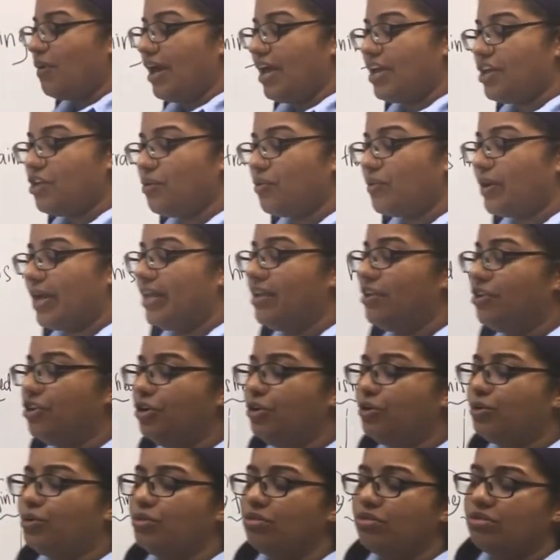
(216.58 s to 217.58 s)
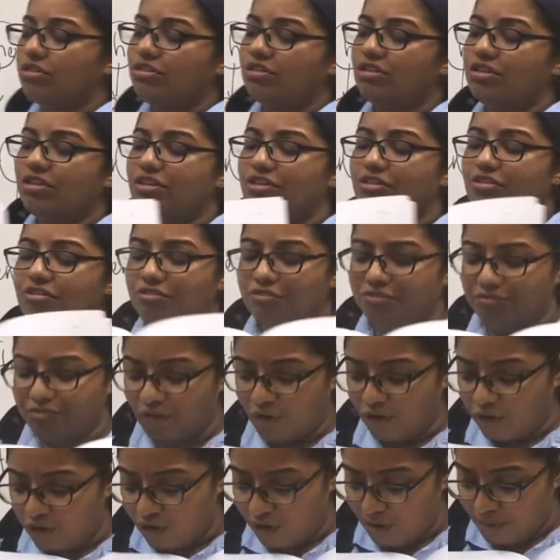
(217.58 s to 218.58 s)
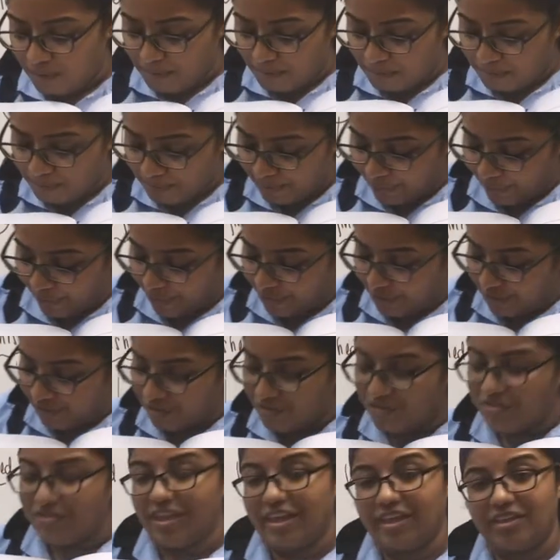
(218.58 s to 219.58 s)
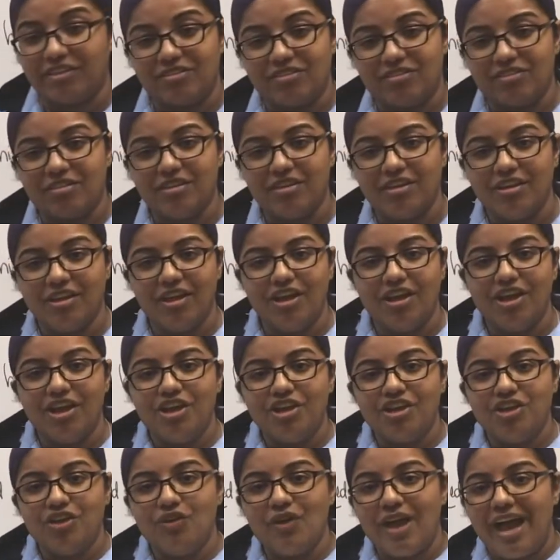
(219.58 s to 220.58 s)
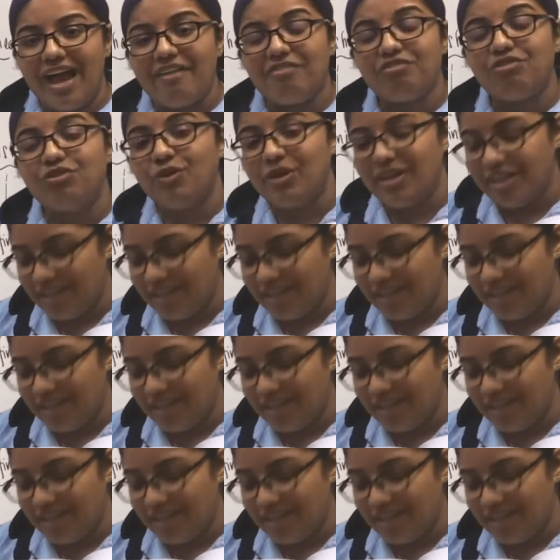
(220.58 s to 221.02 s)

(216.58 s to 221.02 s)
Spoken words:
where you can do 4.6. You have to